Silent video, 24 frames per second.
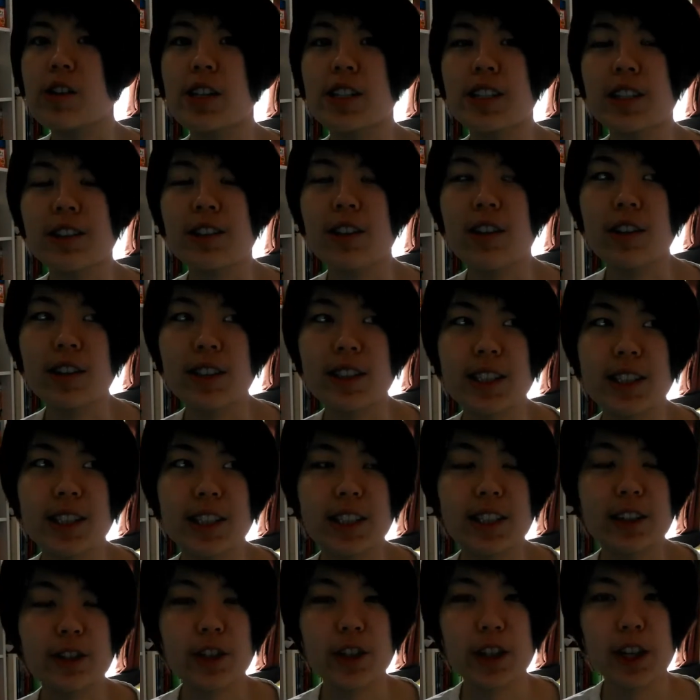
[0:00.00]
as an artist,
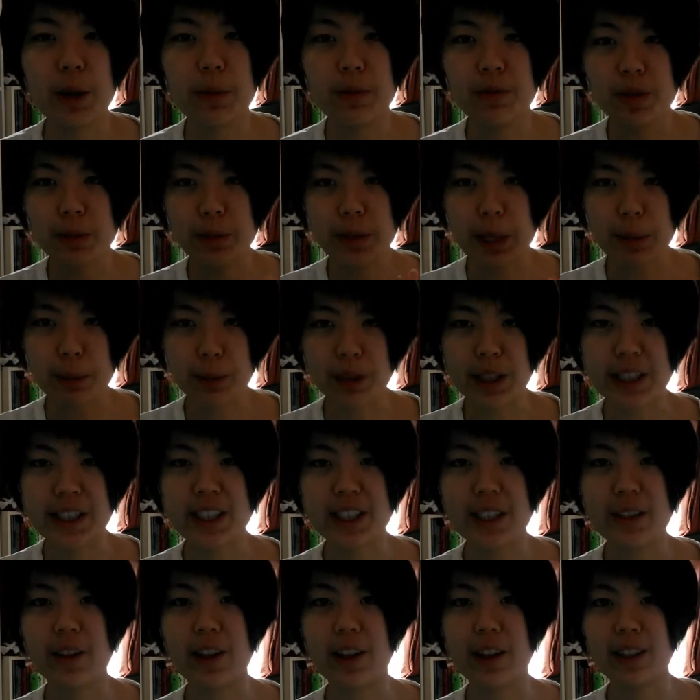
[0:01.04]
and to come from that
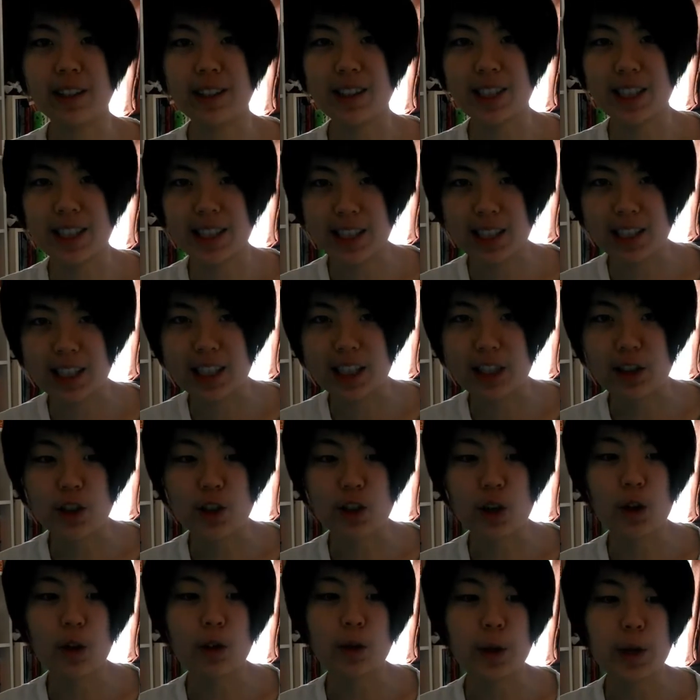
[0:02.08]
place of authenticity,
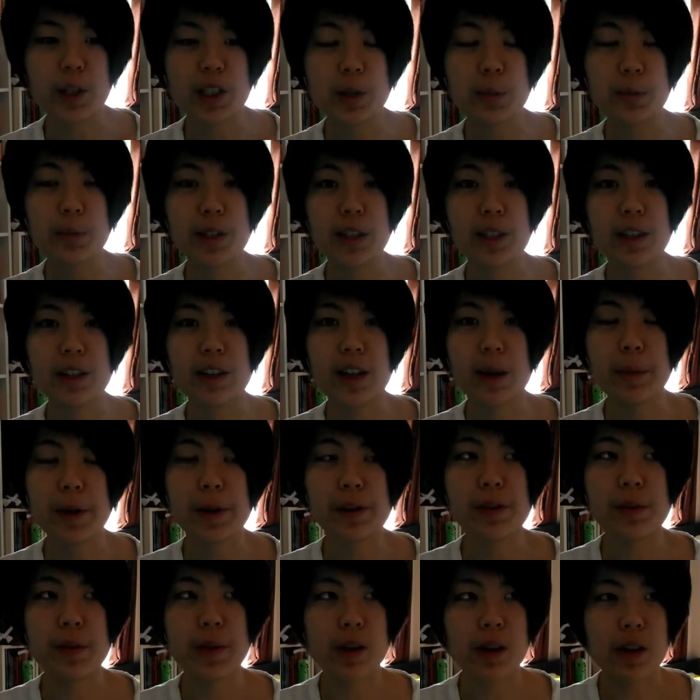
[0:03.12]
to always be coming
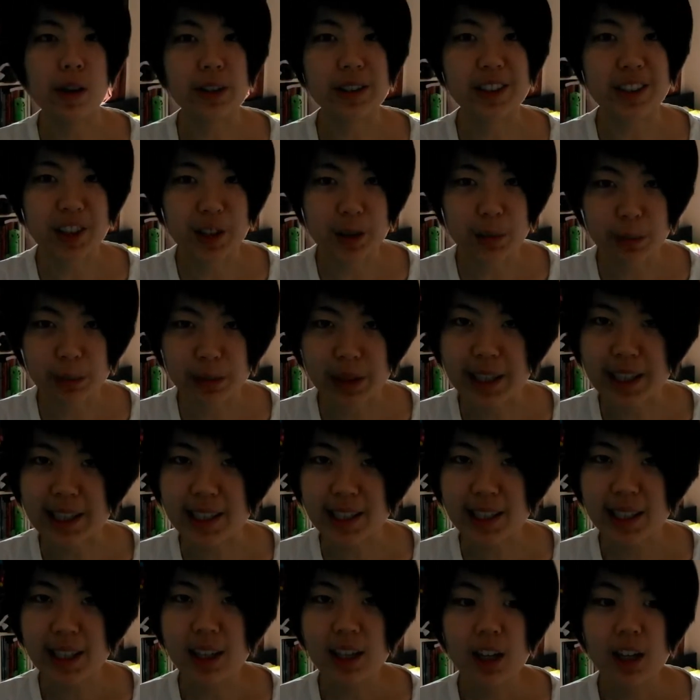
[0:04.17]
from an honest place.